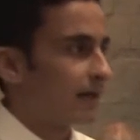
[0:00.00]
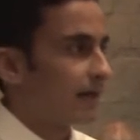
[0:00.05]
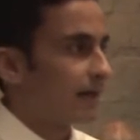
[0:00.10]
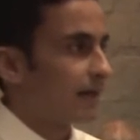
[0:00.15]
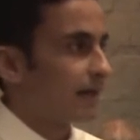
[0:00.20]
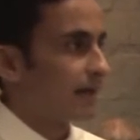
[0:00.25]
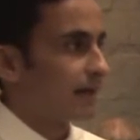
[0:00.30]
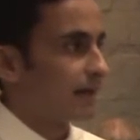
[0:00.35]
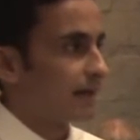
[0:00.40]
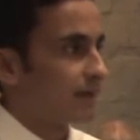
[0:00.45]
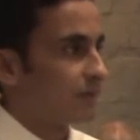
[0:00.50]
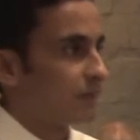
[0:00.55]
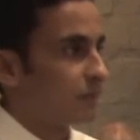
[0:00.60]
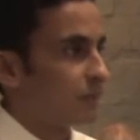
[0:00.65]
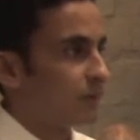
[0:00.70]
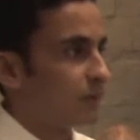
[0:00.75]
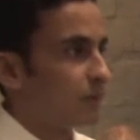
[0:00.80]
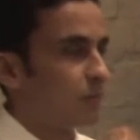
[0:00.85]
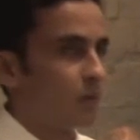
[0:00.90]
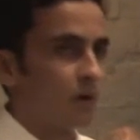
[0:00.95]
And
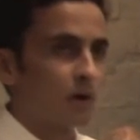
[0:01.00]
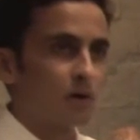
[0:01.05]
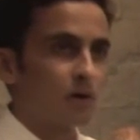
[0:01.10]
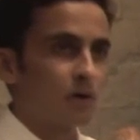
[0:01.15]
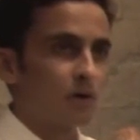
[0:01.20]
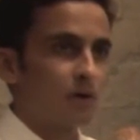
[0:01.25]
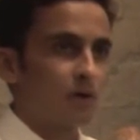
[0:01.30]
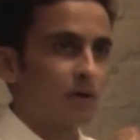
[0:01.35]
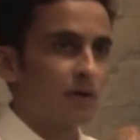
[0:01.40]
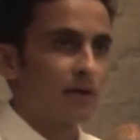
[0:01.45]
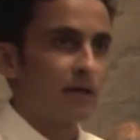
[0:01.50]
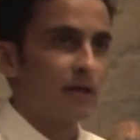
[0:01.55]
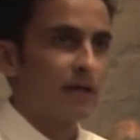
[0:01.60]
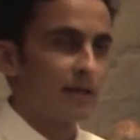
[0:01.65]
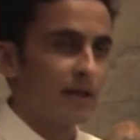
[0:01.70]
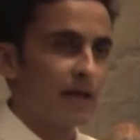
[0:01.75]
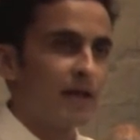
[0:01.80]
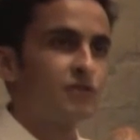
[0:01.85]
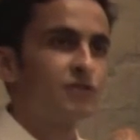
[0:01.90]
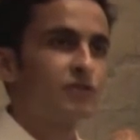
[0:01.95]
we work on a
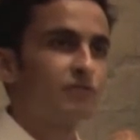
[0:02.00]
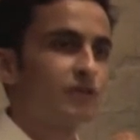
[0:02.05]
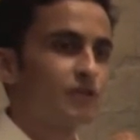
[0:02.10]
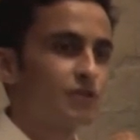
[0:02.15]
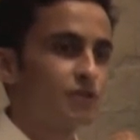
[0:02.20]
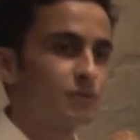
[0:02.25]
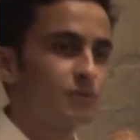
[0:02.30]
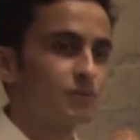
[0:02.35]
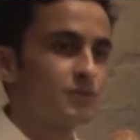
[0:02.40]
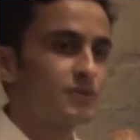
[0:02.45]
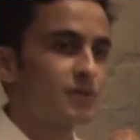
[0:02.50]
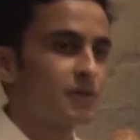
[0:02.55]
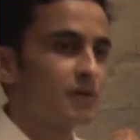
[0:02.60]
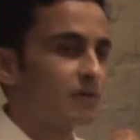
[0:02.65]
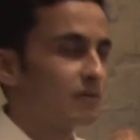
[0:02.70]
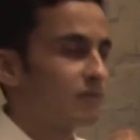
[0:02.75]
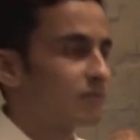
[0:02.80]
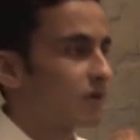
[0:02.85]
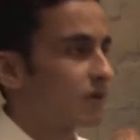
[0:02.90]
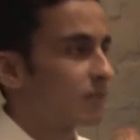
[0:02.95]
range of issues
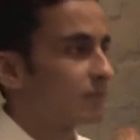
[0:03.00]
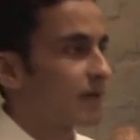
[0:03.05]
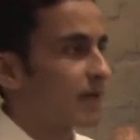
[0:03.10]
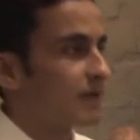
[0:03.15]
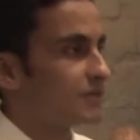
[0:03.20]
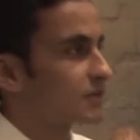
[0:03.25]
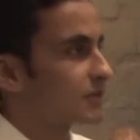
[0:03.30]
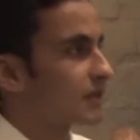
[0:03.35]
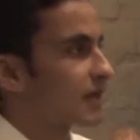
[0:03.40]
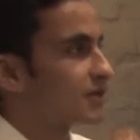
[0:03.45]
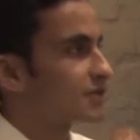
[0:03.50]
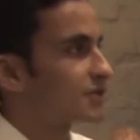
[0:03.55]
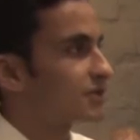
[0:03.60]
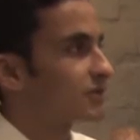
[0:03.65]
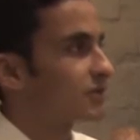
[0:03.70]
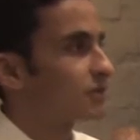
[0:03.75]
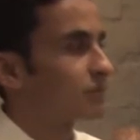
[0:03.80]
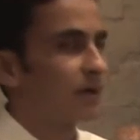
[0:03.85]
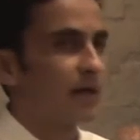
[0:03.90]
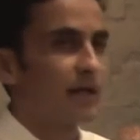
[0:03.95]
from
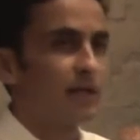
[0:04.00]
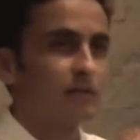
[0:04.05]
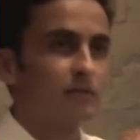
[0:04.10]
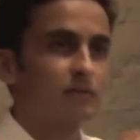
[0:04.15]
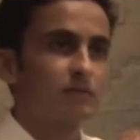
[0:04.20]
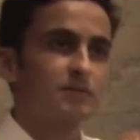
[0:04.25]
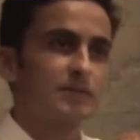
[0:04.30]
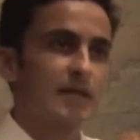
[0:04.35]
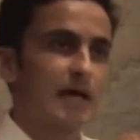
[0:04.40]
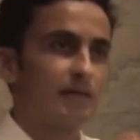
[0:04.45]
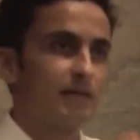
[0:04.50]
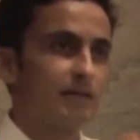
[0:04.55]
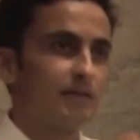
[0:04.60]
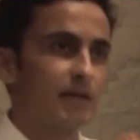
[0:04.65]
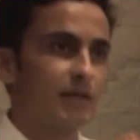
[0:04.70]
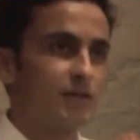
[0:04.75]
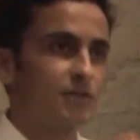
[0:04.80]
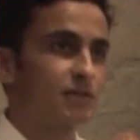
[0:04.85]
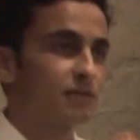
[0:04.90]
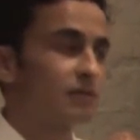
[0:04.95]
education to health to
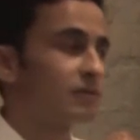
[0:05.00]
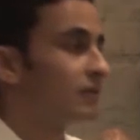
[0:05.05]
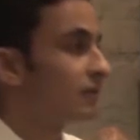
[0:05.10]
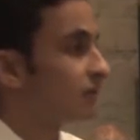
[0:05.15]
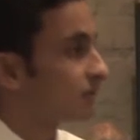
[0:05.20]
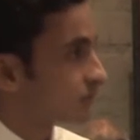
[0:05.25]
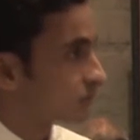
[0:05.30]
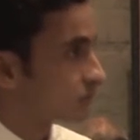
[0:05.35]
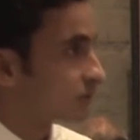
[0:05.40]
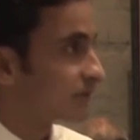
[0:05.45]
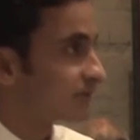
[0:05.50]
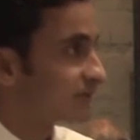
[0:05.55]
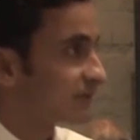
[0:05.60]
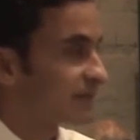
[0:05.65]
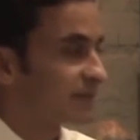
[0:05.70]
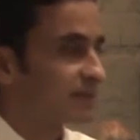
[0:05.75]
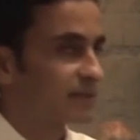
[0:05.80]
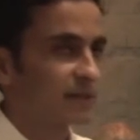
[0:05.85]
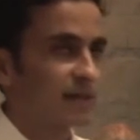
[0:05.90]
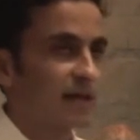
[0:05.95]
sanitation to even
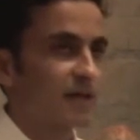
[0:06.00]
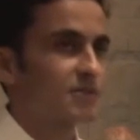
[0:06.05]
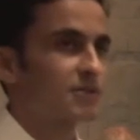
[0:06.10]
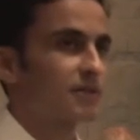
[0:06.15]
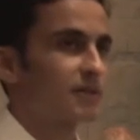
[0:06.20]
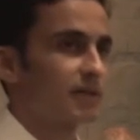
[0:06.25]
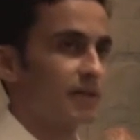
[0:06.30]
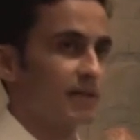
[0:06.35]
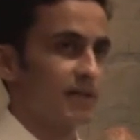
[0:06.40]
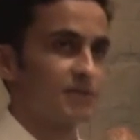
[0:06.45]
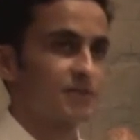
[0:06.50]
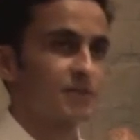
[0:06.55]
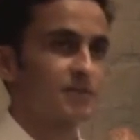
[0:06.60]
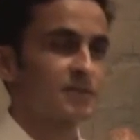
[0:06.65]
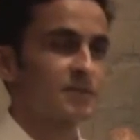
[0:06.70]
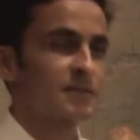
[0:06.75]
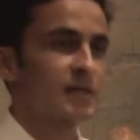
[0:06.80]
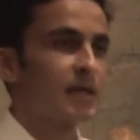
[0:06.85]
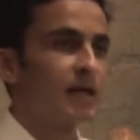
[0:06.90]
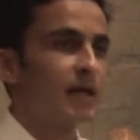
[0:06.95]
international
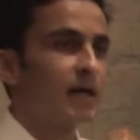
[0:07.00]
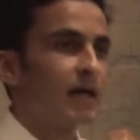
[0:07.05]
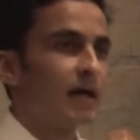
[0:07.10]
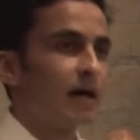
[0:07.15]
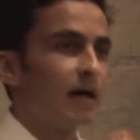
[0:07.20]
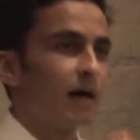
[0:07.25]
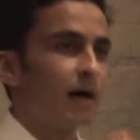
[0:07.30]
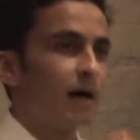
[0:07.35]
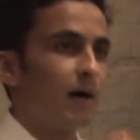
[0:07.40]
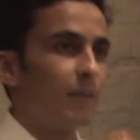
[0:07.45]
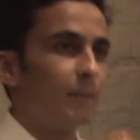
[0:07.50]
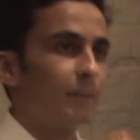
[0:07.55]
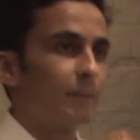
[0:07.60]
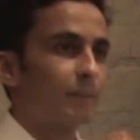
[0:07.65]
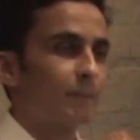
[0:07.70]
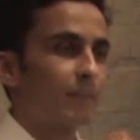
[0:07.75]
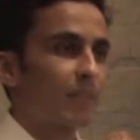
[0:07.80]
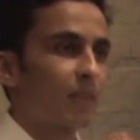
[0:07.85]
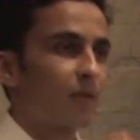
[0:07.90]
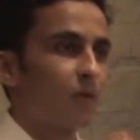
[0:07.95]
relations.
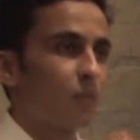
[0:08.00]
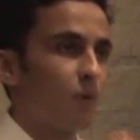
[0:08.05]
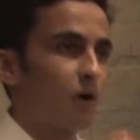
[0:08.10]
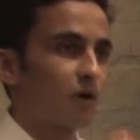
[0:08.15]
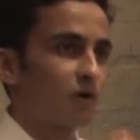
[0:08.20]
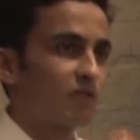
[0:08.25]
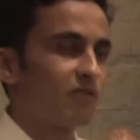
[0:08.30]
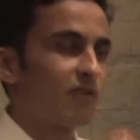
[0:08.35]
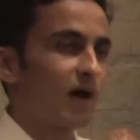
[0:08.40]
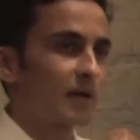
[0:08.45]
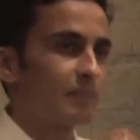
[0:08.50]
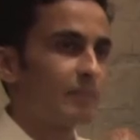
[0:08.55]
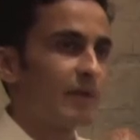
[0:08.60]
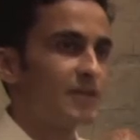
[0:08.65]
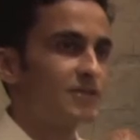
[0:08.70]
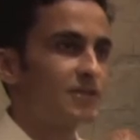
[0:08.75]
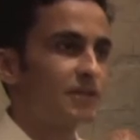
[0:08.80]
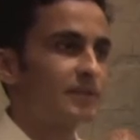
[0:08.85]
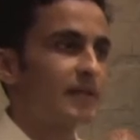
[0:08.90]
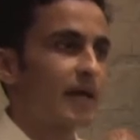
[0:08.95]
One of our
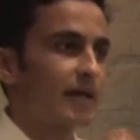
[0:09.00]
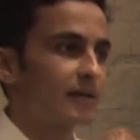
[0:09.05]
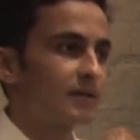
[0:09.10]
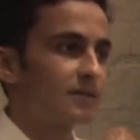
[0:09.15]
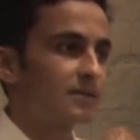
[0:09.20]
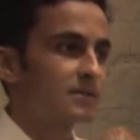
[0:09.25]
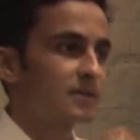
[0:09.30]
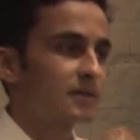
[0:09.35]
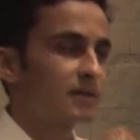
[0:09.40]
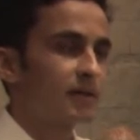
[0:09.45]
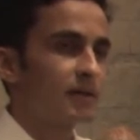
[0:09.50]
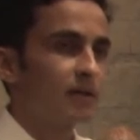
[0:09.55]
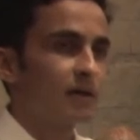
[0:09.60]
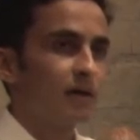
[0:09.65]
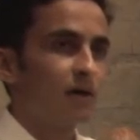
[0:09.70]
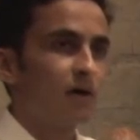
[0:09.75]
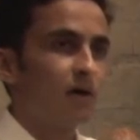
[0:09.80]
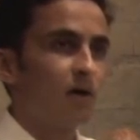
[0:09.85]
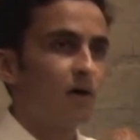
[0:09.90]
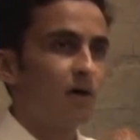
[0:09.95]
major tenets
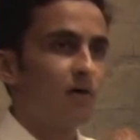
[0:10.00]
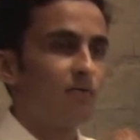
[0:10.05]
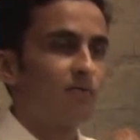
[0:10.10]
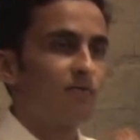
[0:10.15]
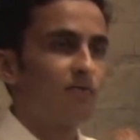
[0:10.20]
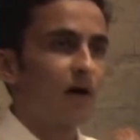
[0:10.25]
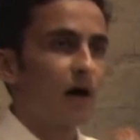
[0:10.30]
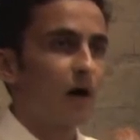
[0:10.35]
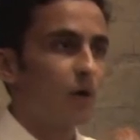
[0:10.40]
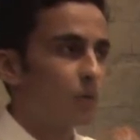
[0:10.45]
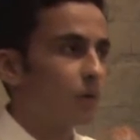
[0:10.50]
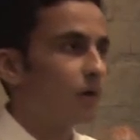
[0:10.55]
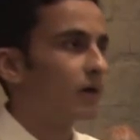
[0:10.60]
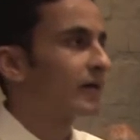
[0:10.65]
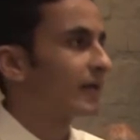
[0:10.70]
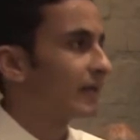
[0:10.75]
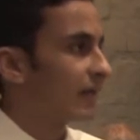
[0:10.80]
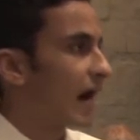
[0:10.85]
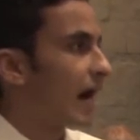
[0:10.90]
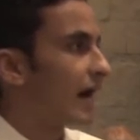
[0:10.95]
of our
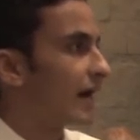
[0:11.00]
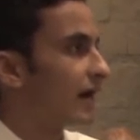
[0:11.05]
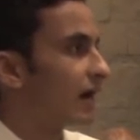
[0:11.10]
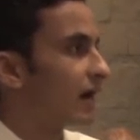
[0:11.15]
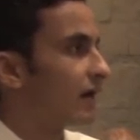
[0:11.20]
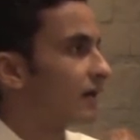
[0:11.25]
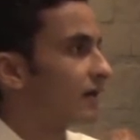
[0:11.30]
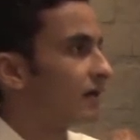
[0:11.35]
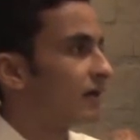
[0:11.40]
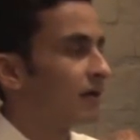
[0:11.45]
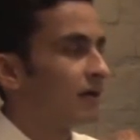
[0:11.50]
work in IR